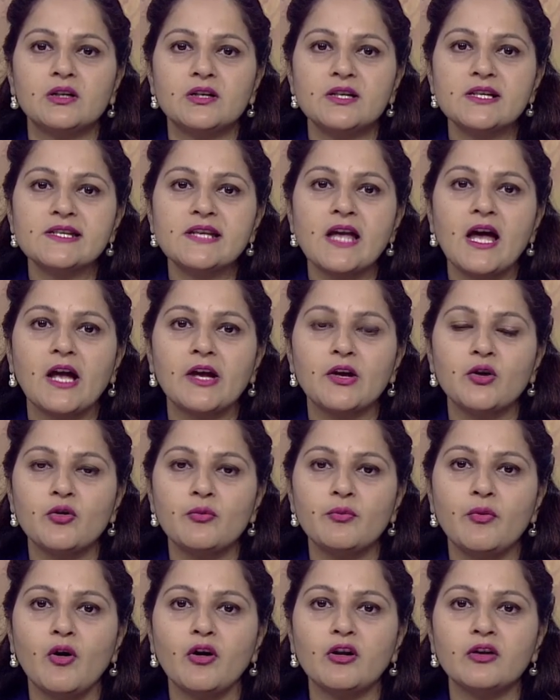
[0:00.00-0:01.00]
learners I
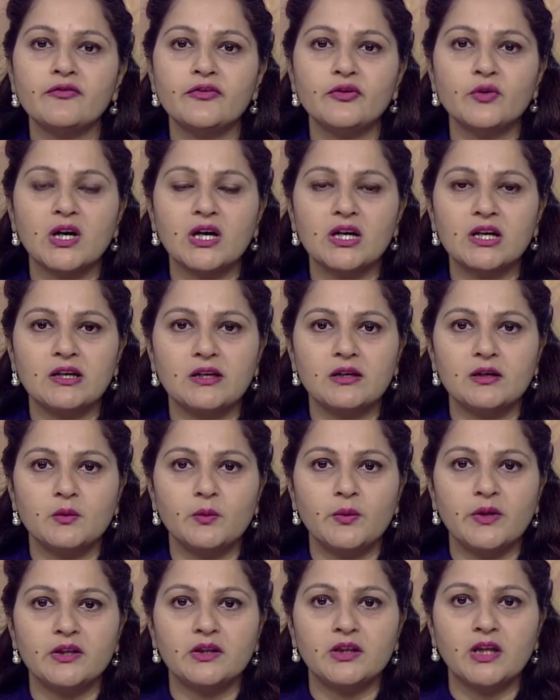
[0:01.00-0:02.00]
hope all of you are clear
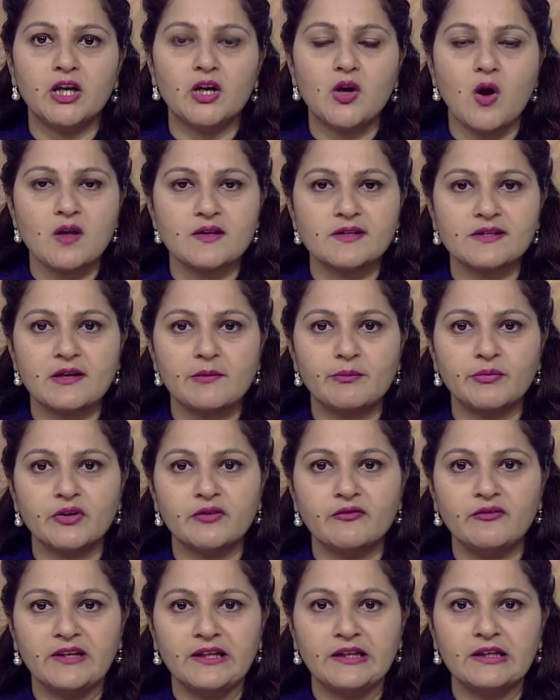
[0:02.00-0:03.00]
with the
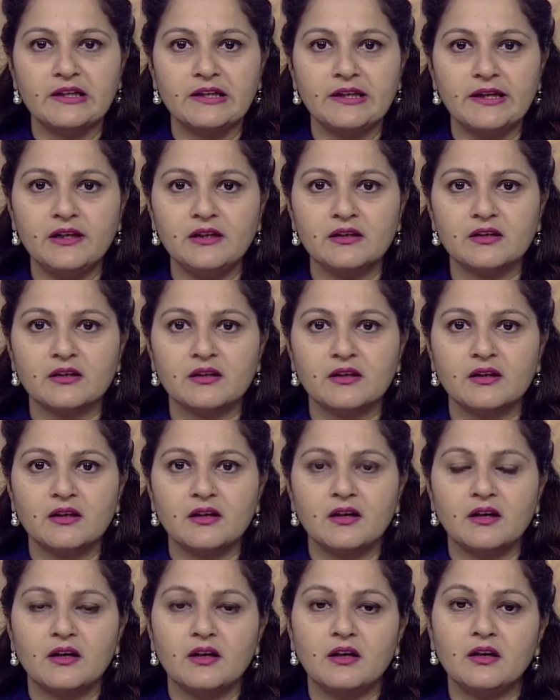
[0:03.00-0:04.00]
concept of legal aid.
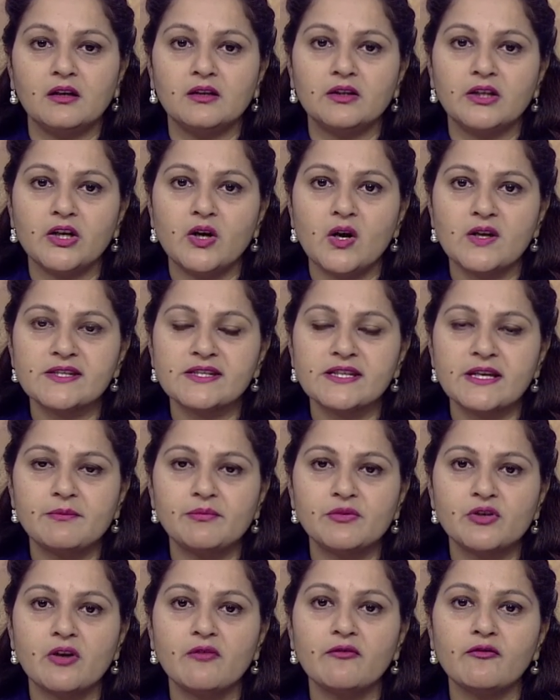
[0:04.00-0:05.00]
Uh, the
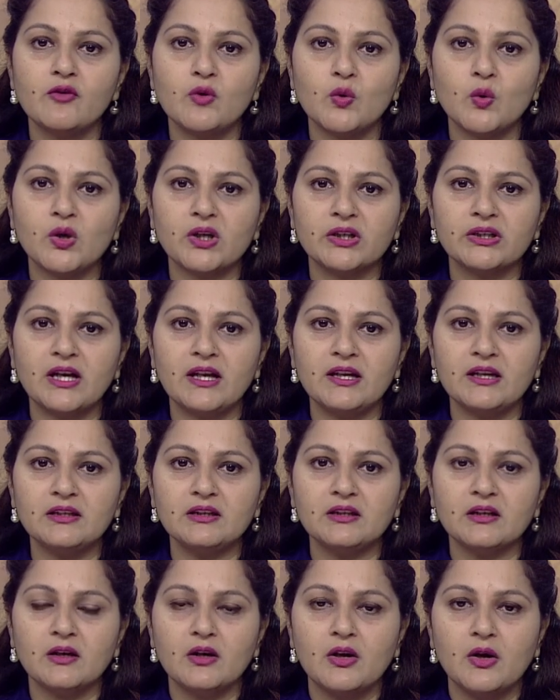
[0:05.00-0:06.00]
concept of Lok Adalat.
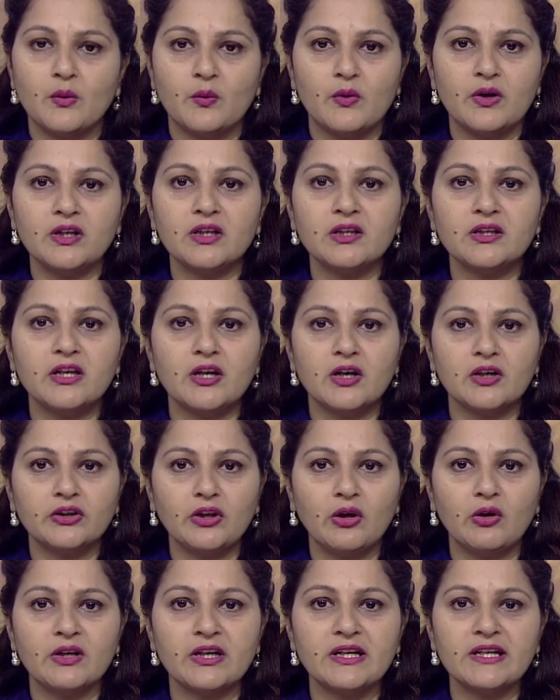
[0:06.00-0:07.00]
What are the
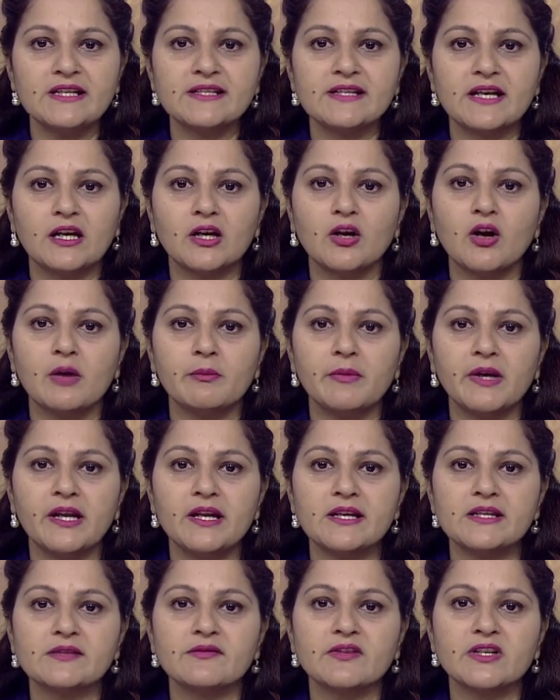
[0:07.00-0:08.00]
authorities and
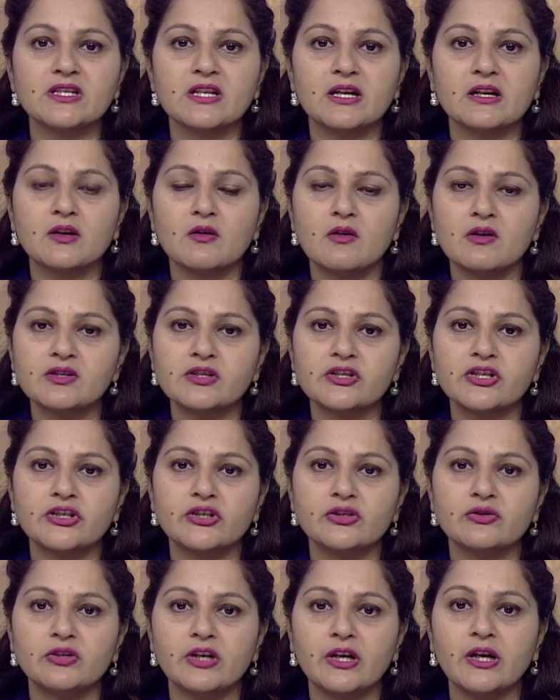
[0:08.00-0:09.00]
committees which are
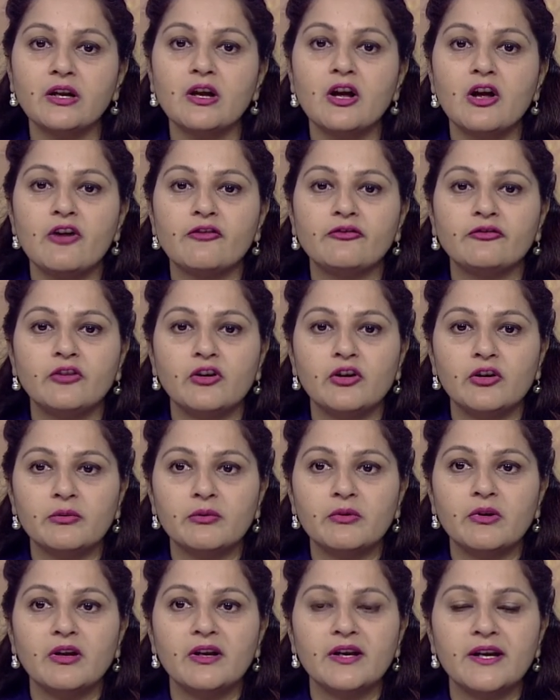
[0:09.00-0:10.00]
constituted
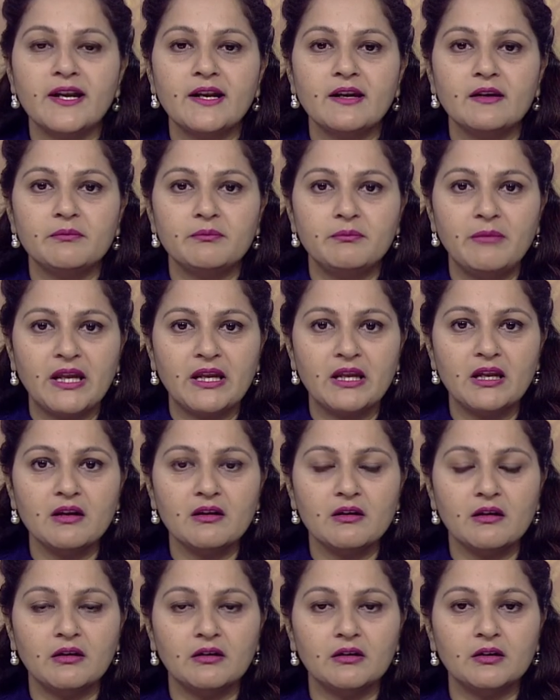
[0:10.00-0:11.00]
for
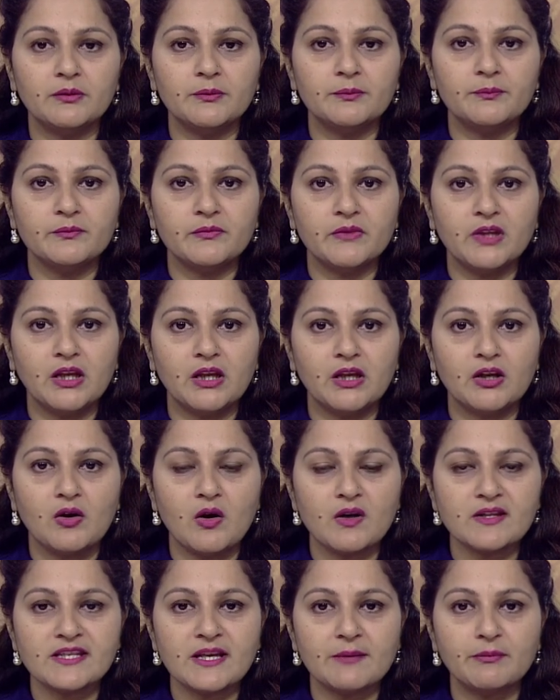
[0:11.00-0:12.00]
making uh, the
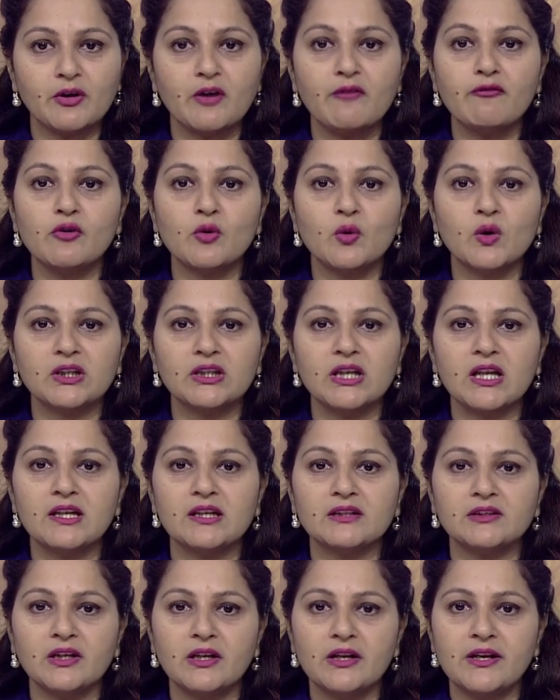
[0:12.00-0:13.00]
concept of Lok
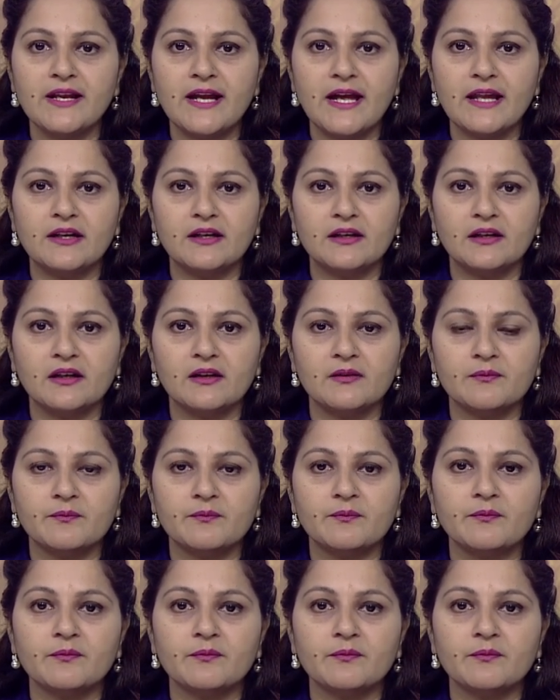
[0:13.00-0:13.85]
Adalat a reality?